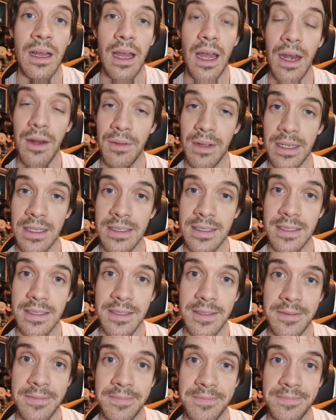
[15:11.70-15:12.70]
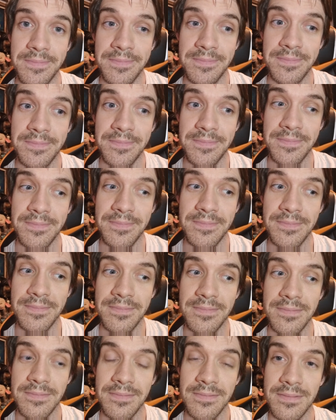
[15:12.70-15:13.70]
Anyways,
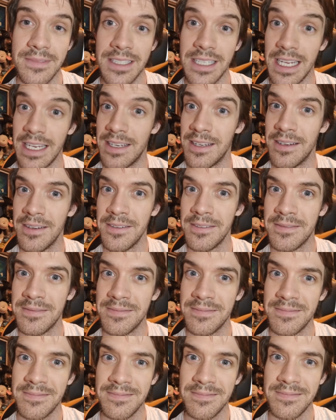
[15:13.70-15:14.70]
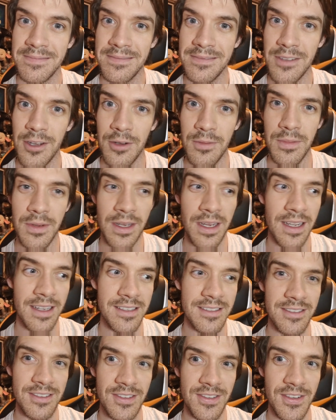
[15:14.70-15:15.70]
stay tuned. Hope you
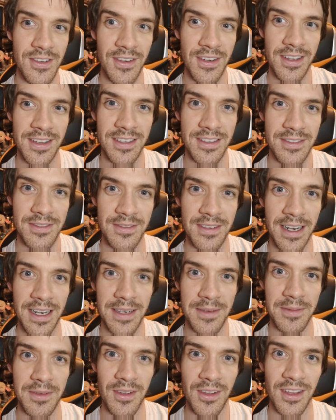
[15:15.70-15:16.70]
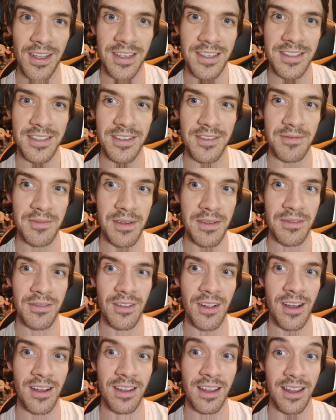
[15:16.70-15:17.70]
guys are enjoying this random collection of me
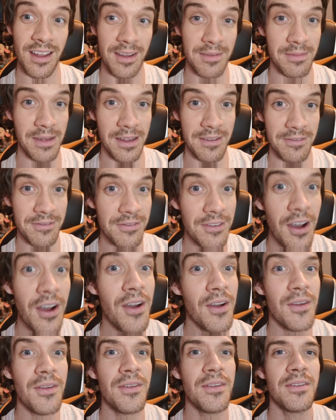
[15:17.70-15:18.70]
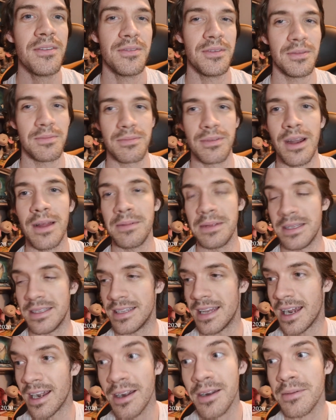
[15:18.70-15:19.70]
vlogging on my phone with probably
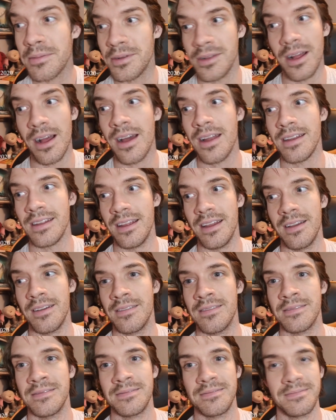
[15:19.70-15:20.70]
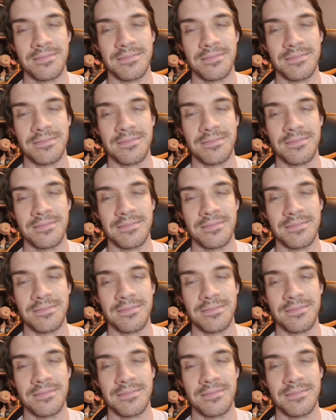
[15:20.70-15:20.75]
terrible audio.